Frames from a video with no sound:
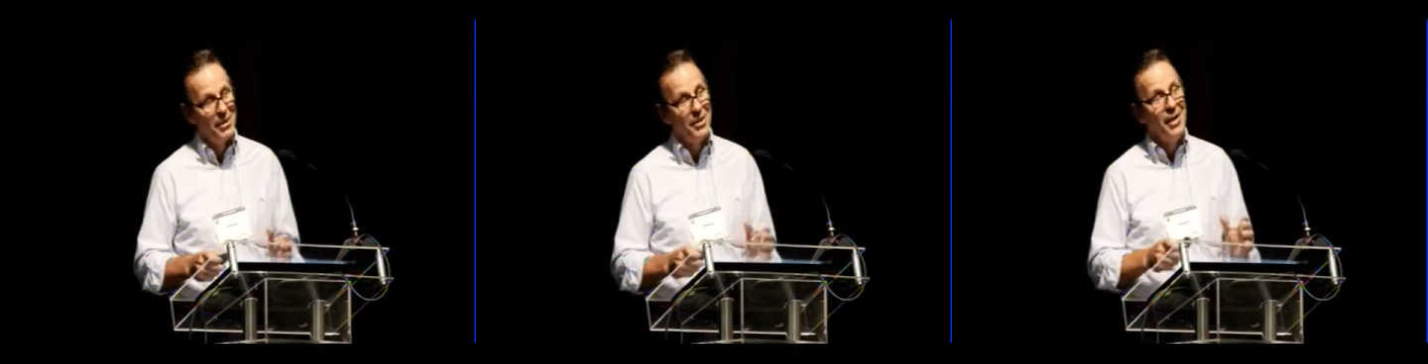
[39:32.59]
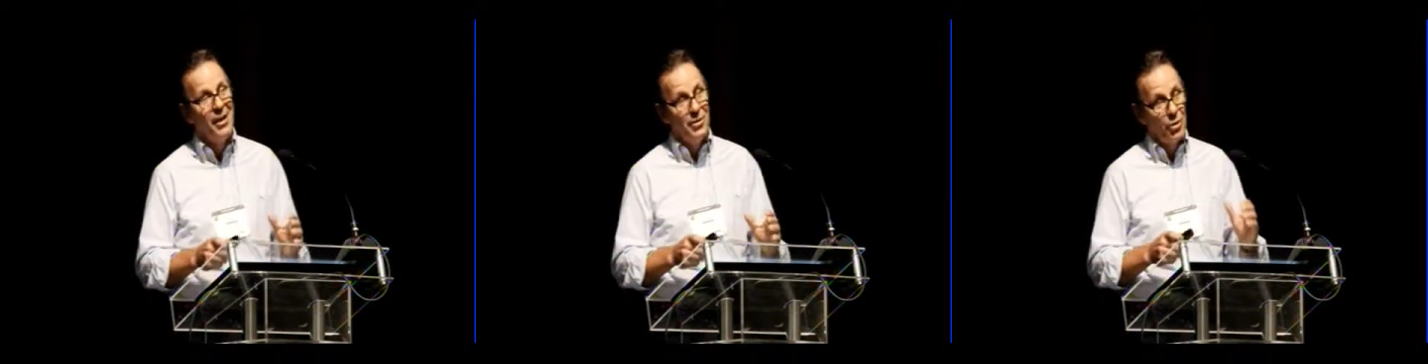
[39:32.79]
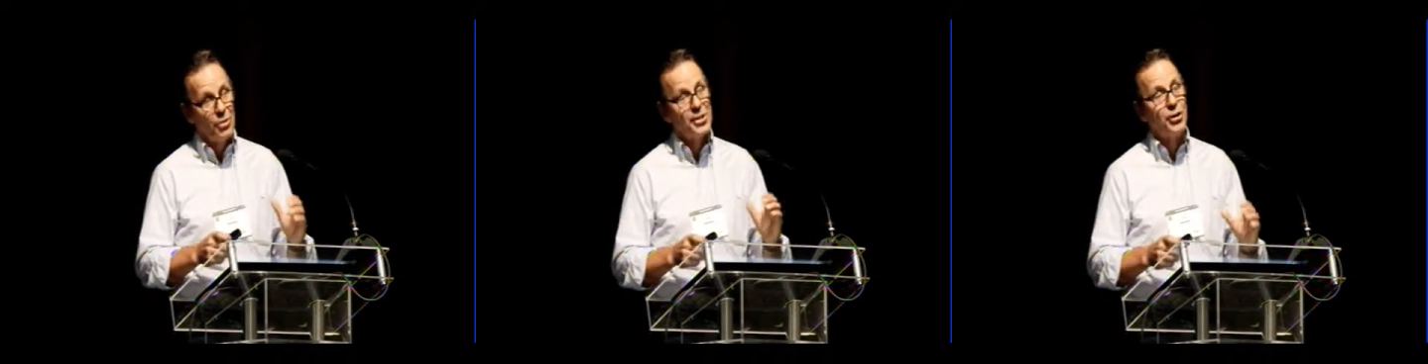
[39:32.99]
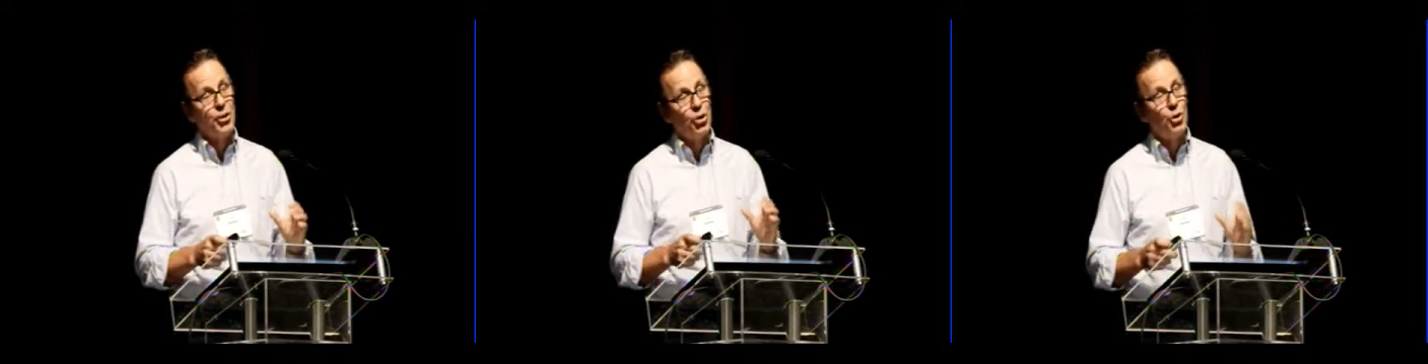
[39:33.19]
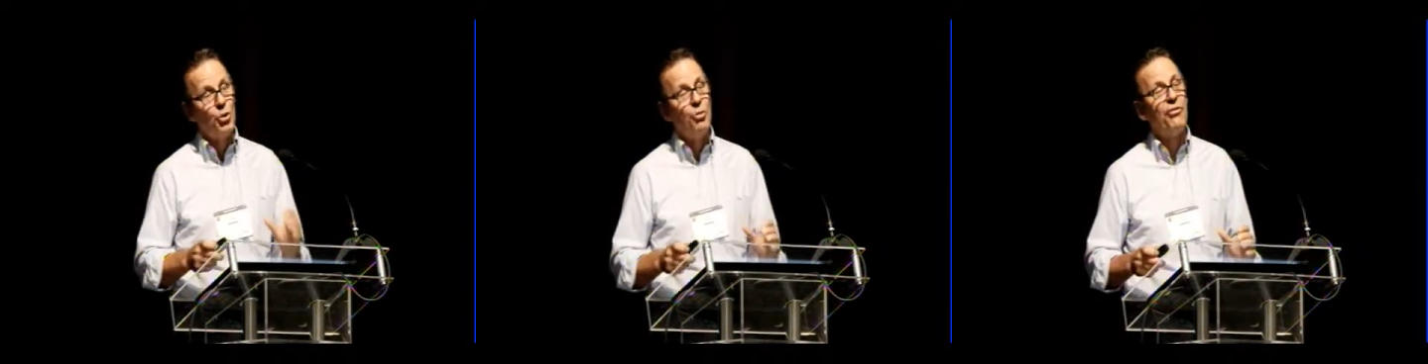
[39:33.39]
But those are
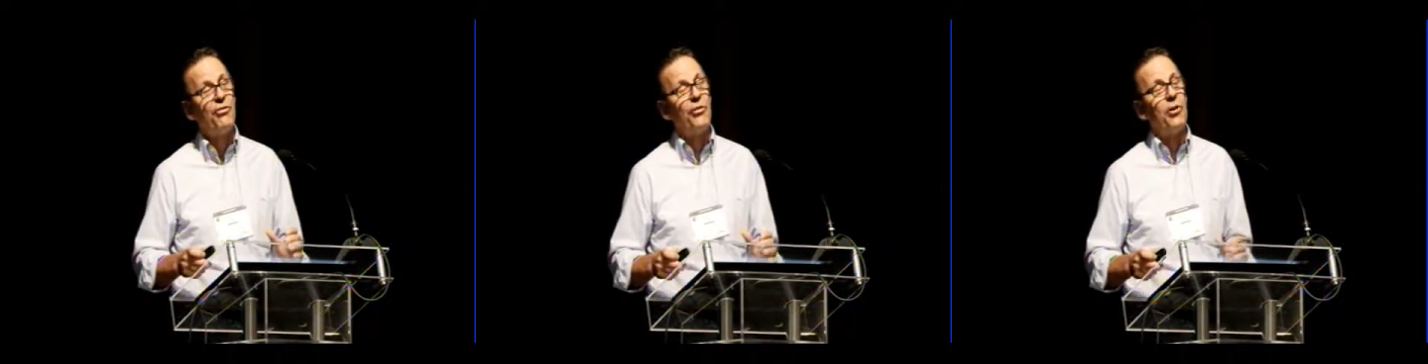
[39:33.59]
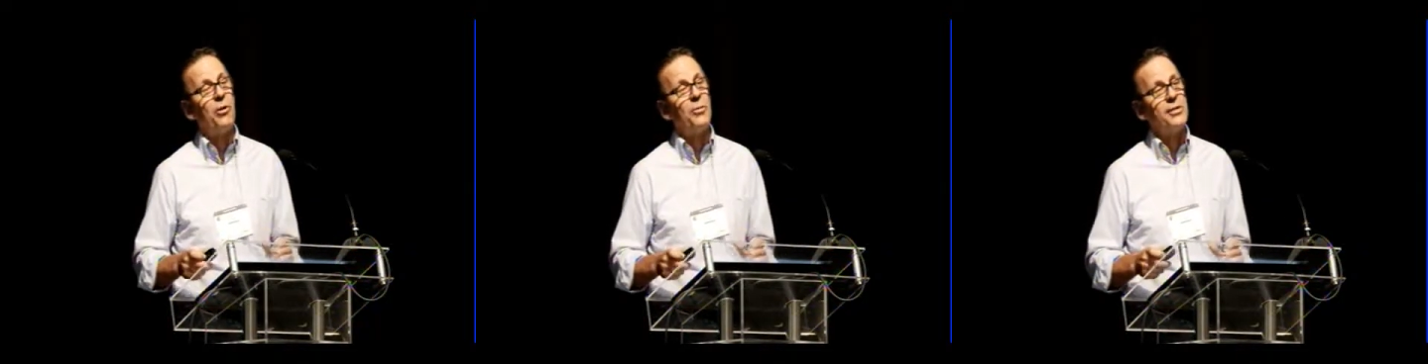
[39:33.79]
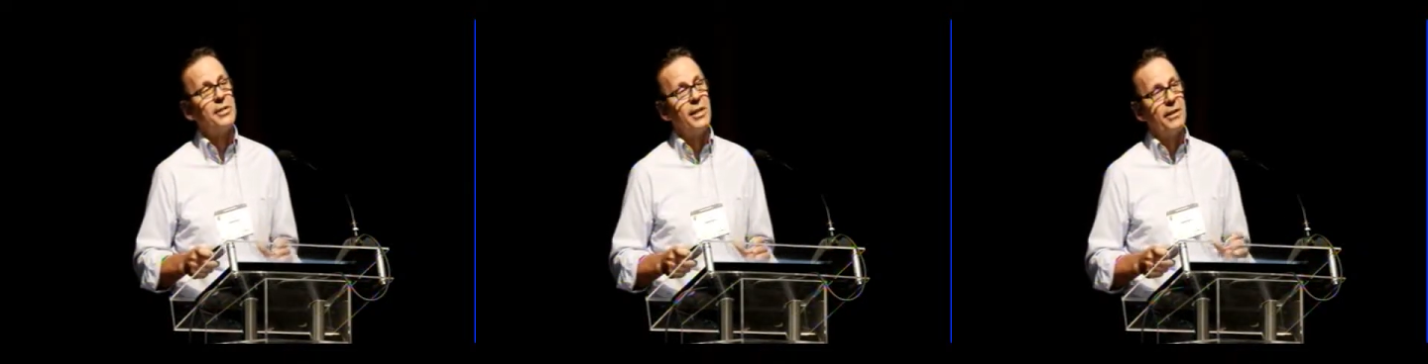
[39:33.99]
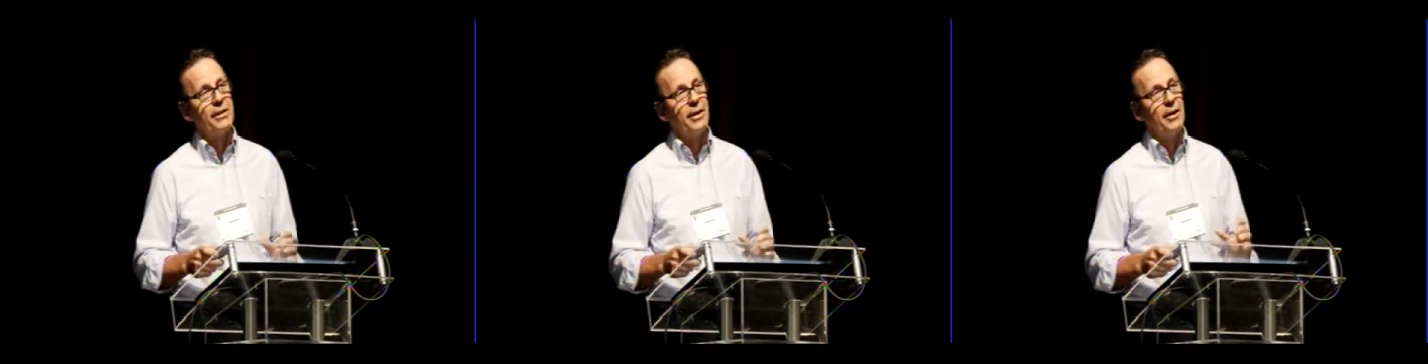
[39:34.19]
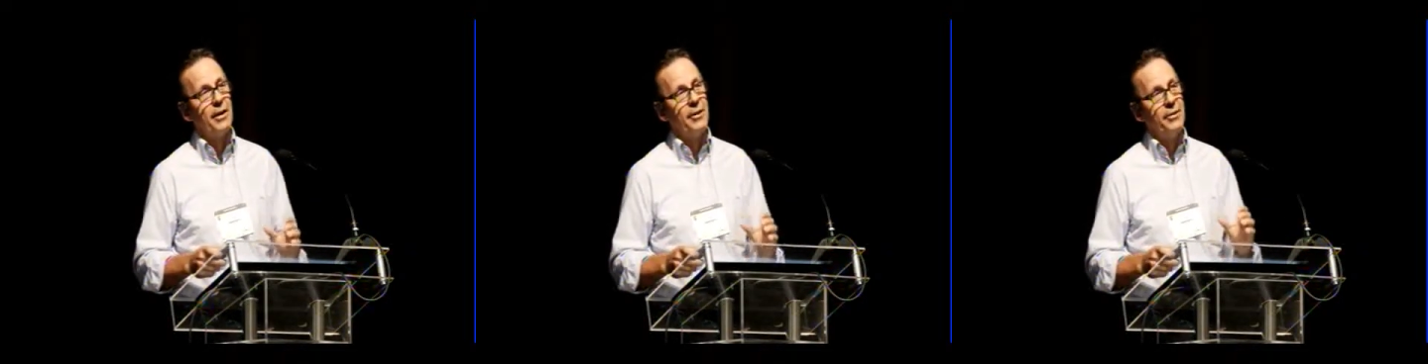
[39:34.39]
the two forms
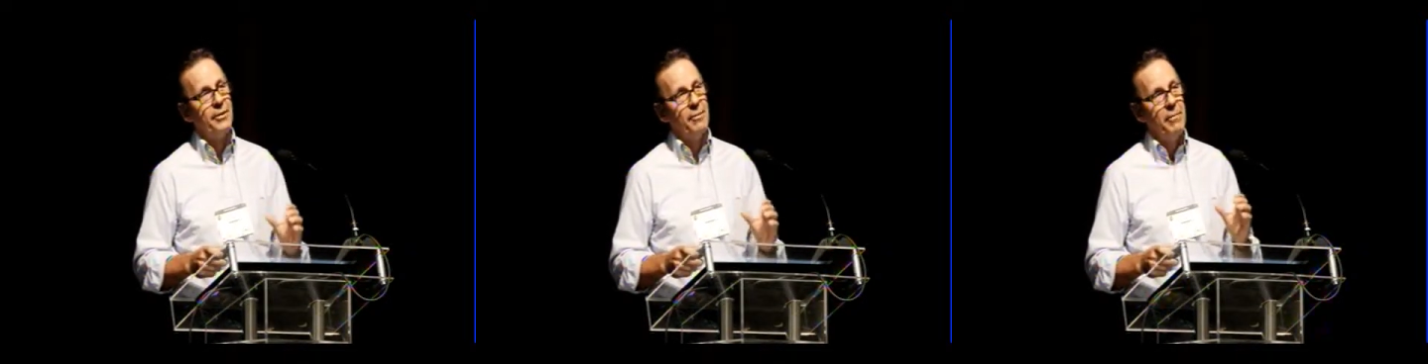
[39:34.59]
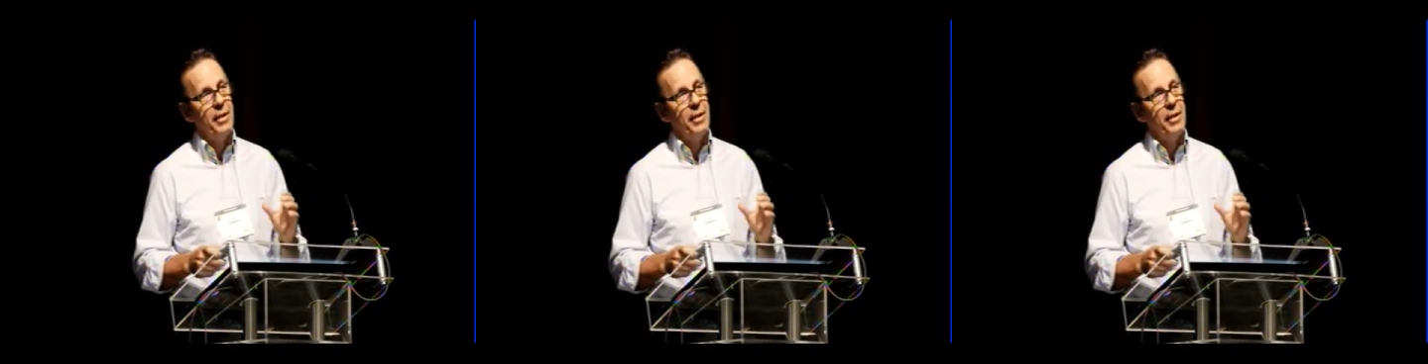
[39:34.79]
that are